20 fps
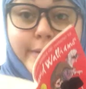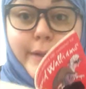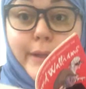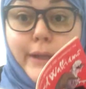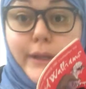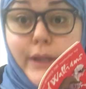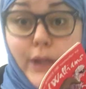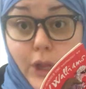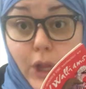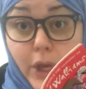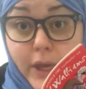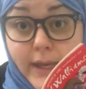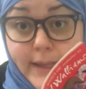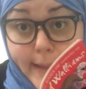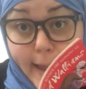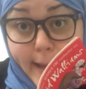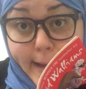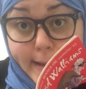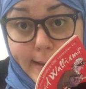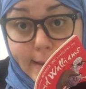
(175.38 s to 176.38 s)
looking
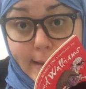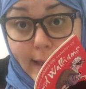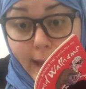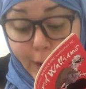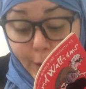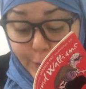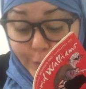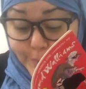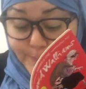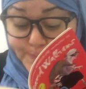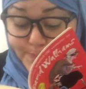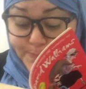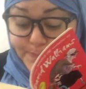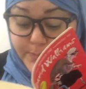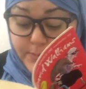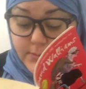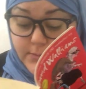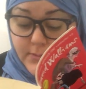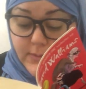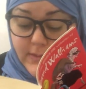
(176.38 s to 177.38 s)
like a clown.
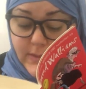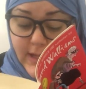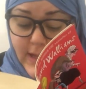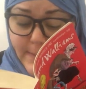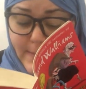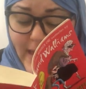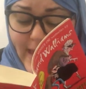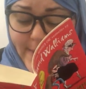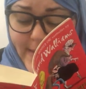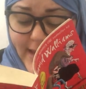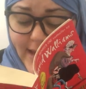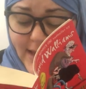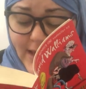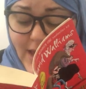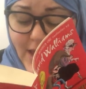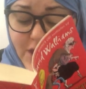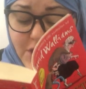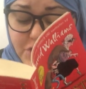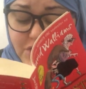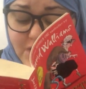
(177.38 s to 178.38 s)
Maybe,
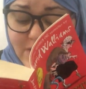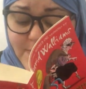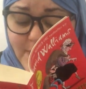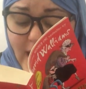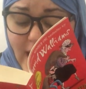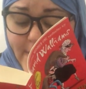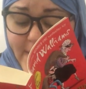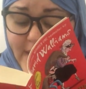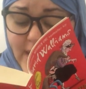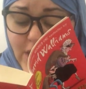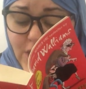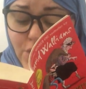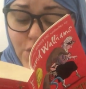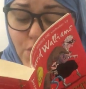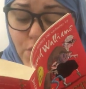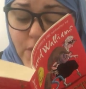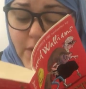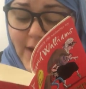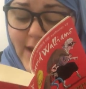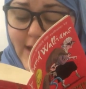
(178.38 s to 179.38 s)
just maybe,
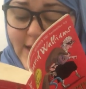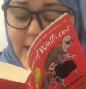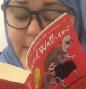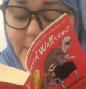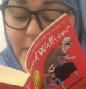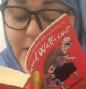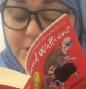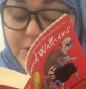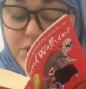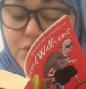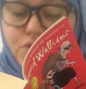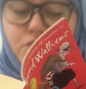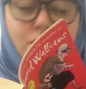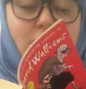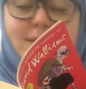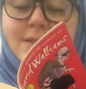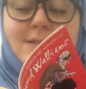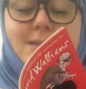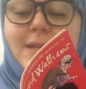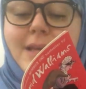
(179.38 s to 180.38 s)
you could end up on
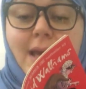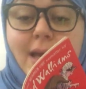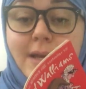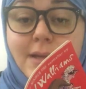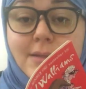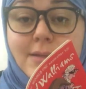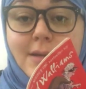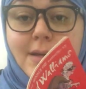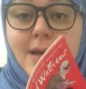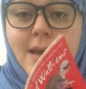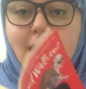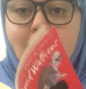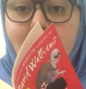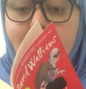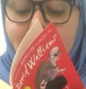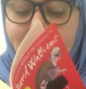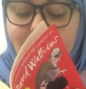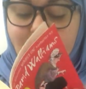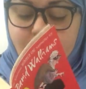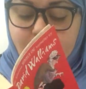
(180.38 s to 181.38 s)
Strictly,
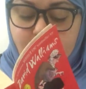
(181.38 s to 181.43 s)
added